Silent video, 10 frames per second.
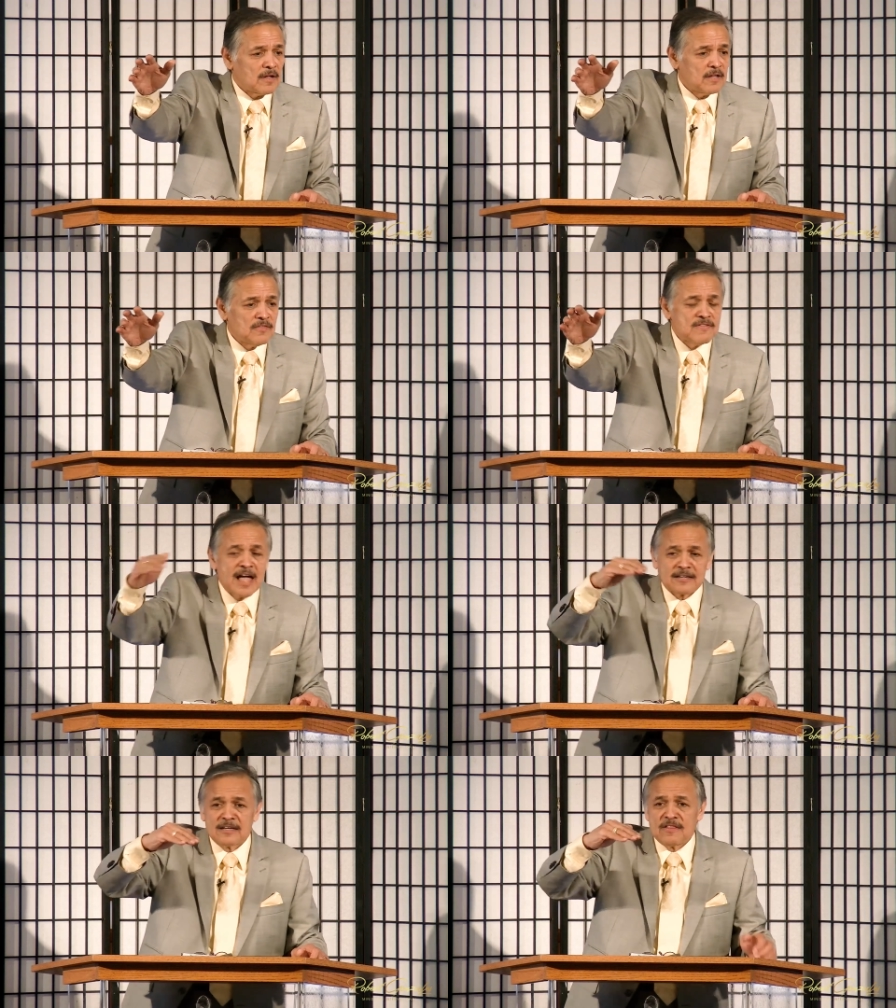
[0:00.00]
in
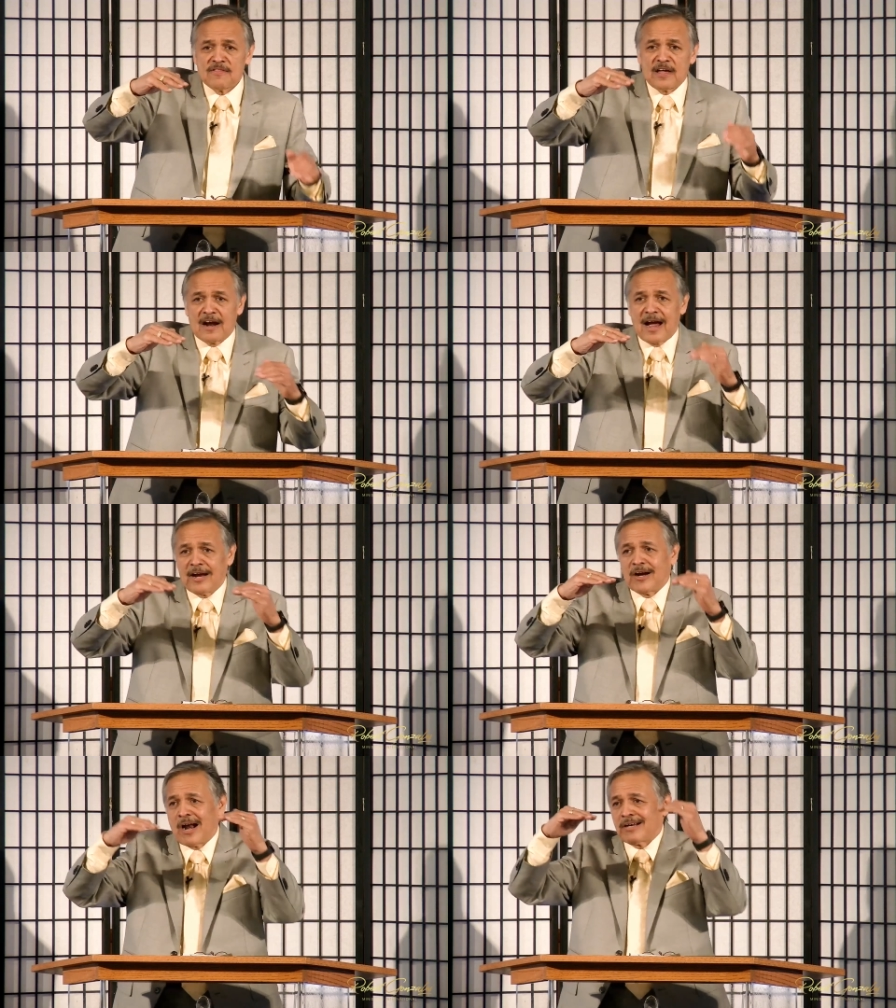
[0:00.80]
that
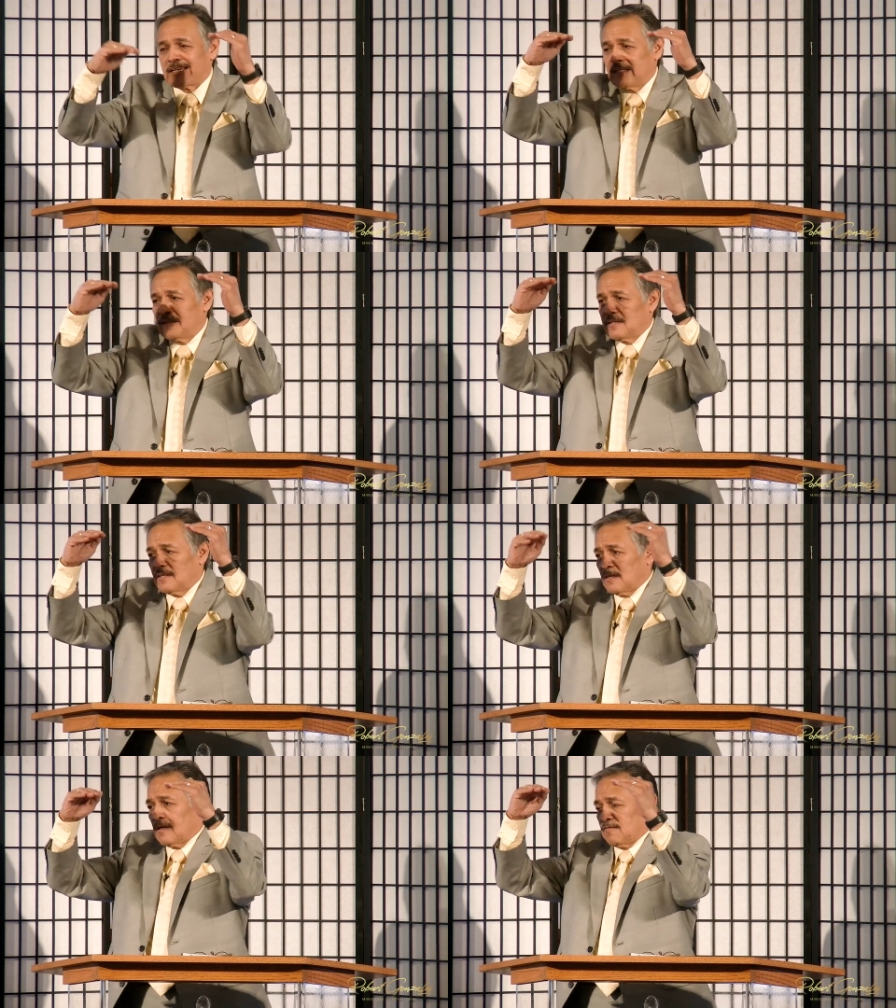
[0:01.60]
hierarchy
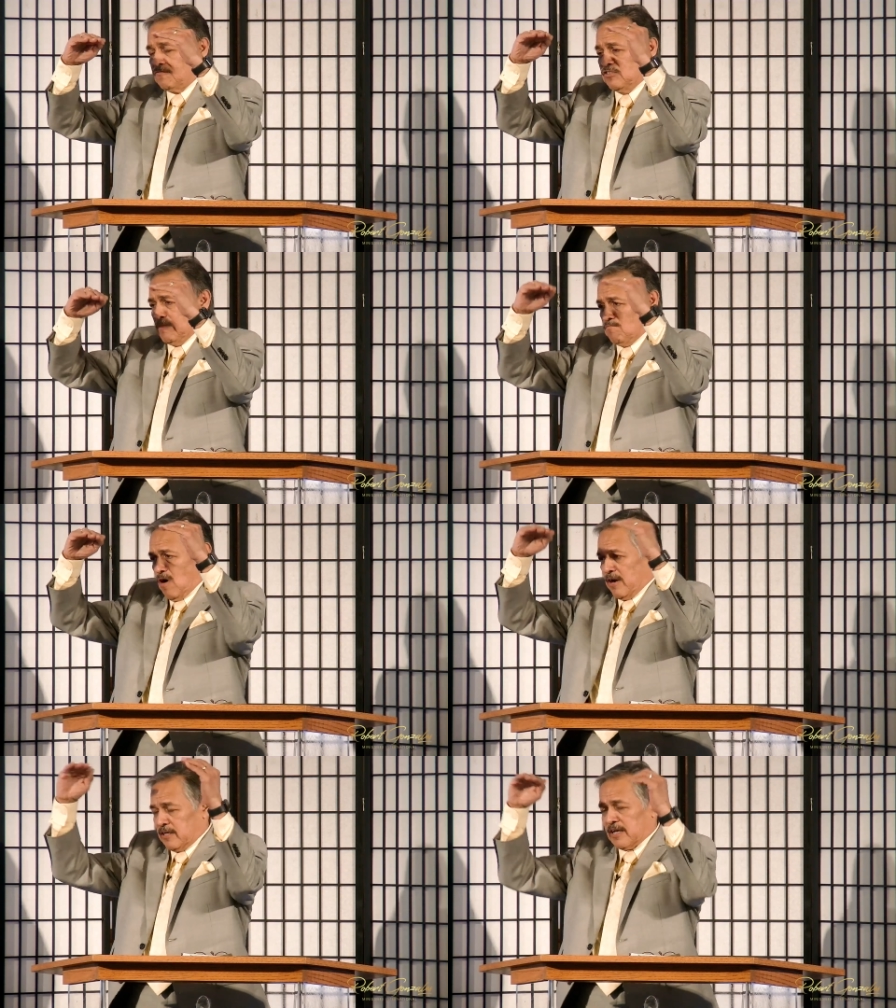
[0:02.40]
of
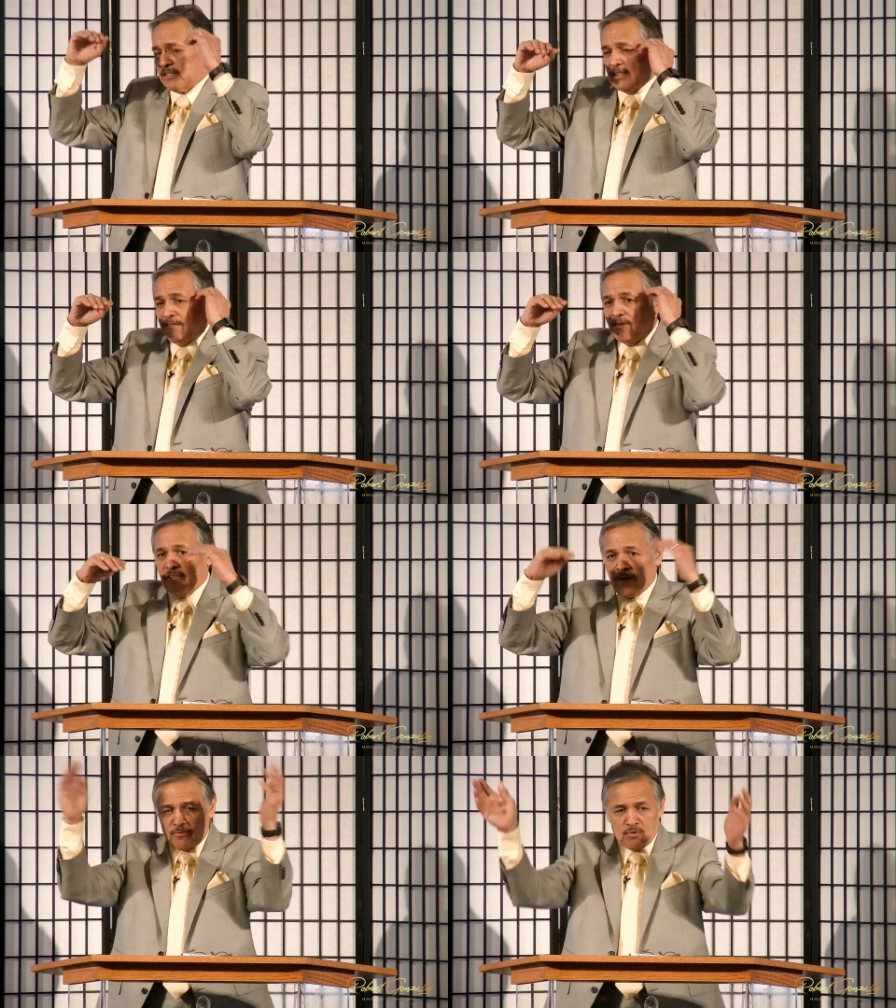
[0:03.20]
demonic activity
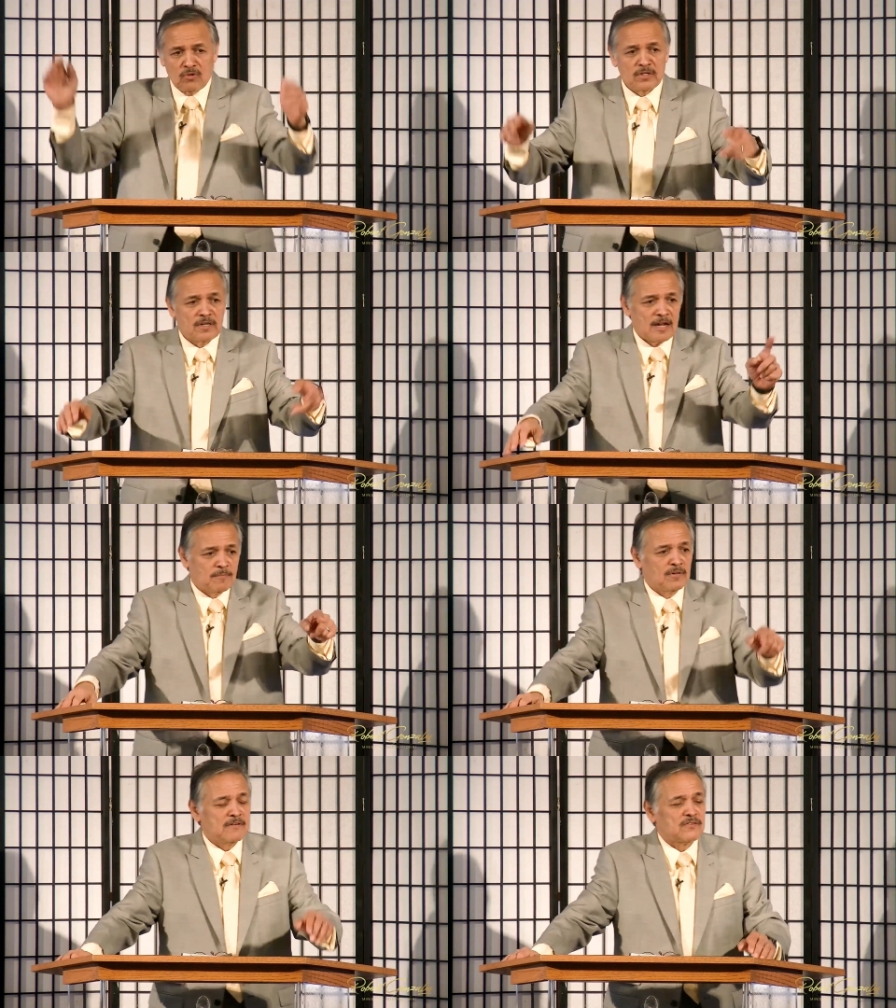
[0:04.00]
that are ruling, and I
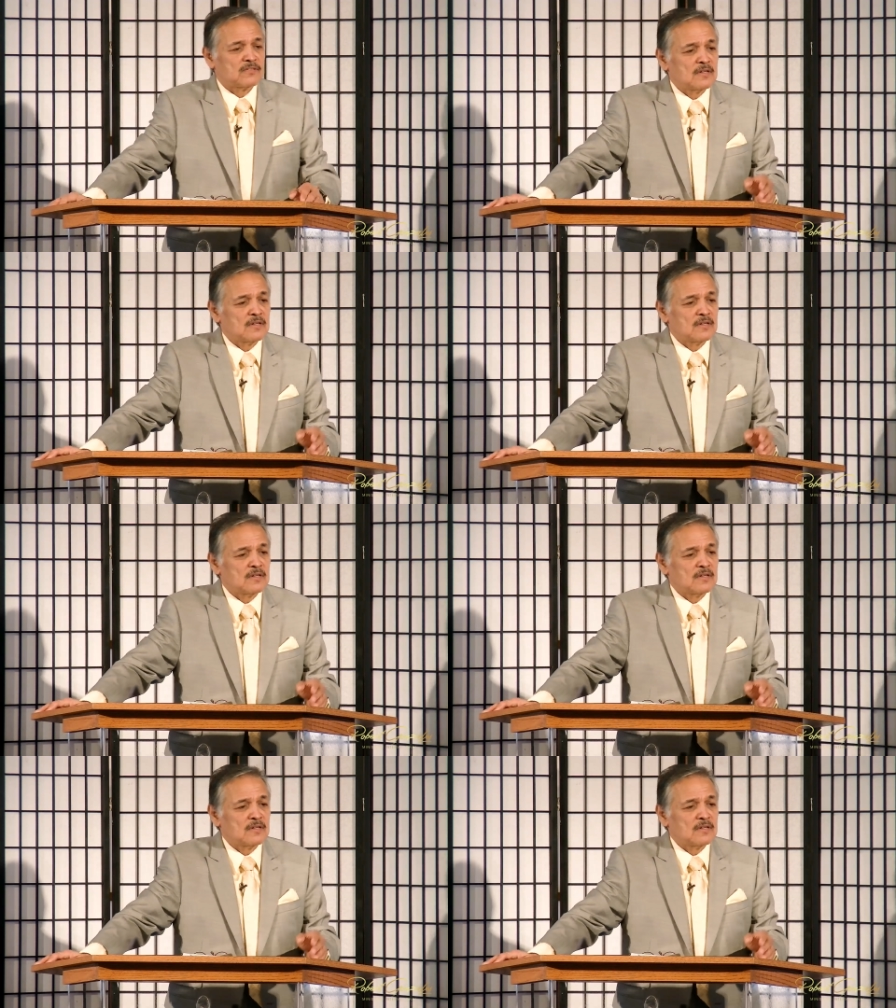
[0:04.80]
believe